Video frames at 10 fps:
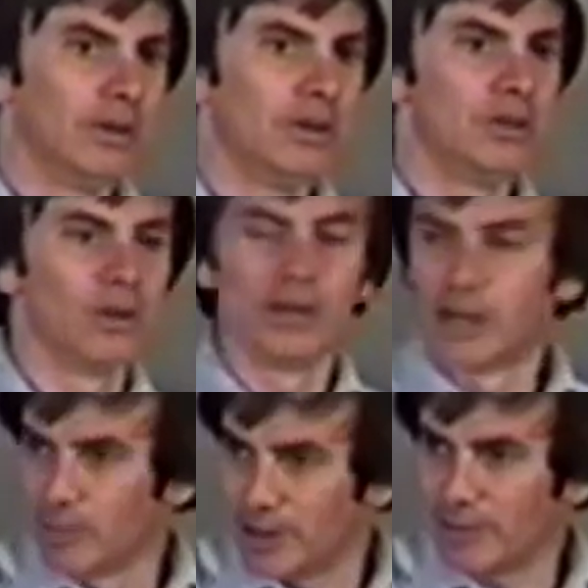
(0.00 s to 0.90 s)
You do a
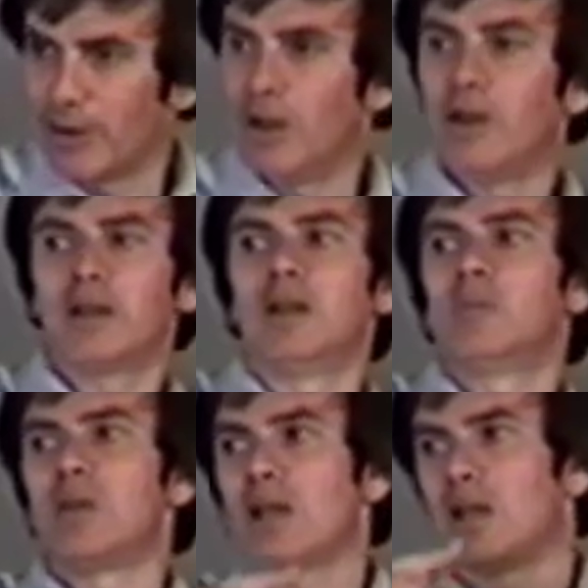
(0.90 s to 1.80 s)
little bit of wrong, and
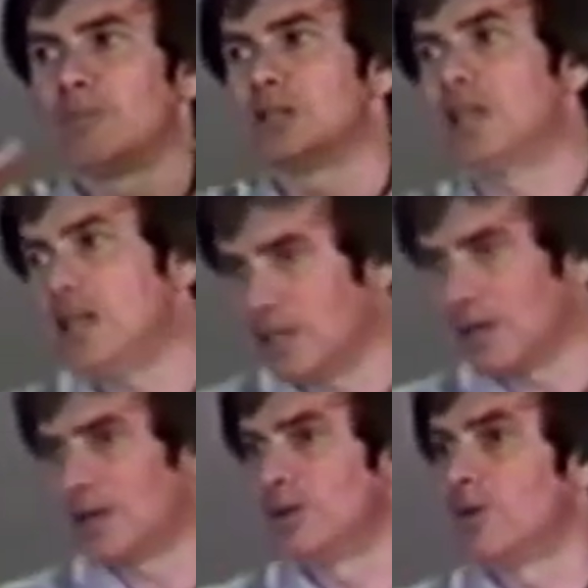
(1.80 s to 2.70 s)
it becomes easier
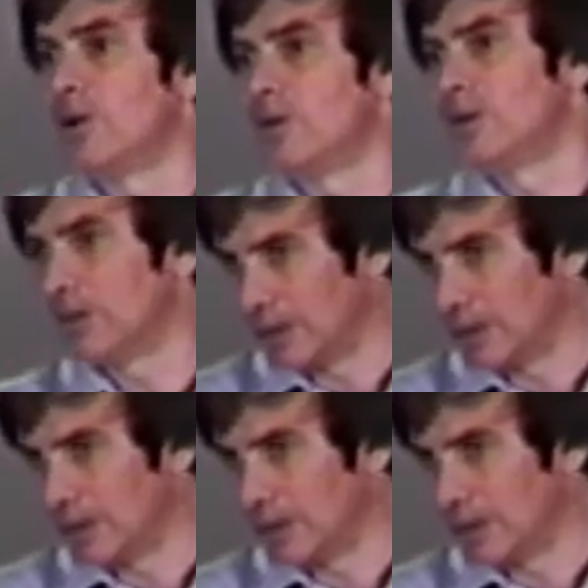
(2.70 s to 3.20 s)
to do a